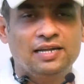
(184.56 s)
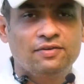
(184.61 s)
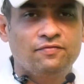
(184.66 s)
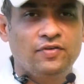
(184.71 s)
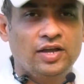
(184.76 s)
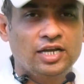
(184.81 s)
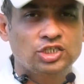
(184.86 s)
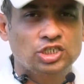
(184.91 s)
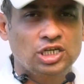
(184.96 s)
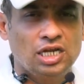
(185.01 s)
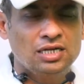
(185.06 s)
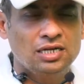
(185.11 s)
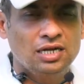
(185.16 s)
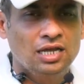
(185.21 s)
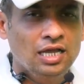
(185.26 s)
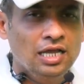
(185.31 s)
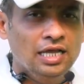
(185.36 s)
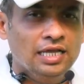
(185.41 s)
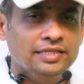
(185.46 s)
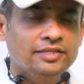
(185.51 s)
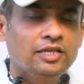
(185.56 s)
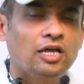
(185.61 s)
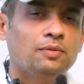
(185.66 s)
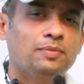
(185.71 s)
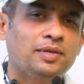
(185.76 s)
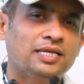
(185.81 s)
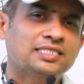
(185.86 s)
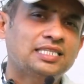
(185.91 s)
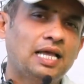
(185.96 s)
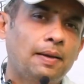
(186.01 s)
infection, there
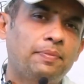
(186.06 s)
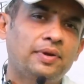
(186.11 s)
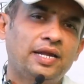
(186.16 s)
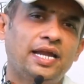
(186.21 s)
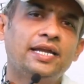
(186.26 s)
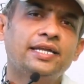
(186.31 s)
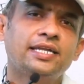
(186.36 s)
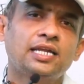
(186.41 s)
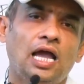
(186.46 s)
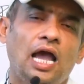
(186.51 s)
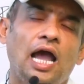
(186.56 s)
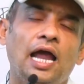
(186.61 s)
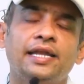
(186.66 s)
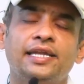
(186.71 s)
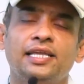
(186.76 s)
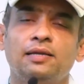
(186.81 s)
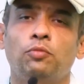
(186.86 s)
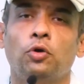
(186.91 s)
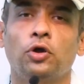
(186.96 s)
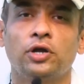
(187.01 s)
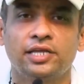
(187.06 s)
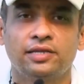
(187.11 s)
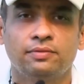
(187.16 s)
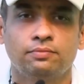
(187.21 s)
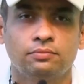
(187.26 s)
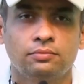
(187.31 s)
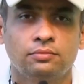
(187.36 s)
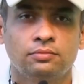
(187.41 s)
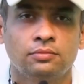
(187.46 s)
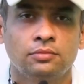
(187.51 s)
will be a separate antibody.
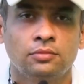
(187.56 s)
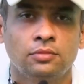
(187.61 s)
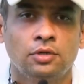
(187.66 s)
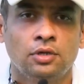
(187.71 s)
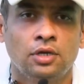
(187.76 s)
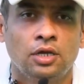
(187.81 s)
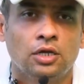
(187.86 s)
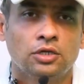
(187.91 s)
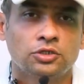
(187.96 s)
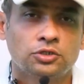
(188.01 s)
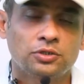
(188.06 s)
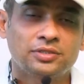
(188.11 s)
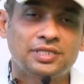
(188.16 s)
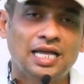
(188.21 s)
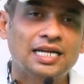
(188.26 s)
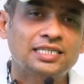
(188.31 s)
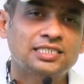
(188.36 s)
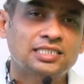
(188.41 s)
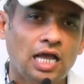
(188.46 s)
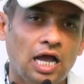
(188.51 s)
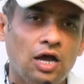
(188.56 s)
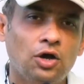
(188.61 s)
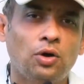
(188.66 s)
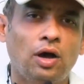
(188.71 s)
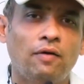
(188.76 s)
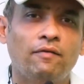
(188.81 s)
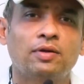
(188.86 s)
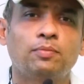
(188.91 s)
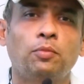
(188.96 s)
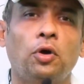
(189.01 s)
So that's how
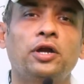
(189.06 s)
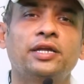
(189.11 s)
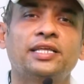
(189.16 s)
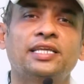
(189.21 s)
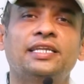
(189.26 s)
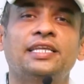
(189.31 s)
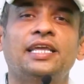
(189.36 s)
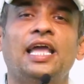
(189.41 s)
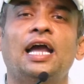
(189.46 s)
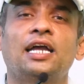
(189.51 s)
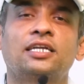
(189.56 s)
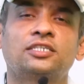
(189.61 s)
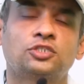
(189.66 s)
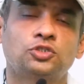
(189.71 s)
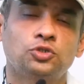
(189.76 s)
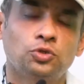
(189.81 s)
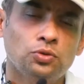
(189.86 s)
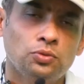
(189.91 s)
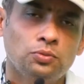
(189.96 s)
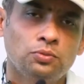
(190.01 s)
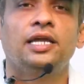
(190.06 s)
our body reacts to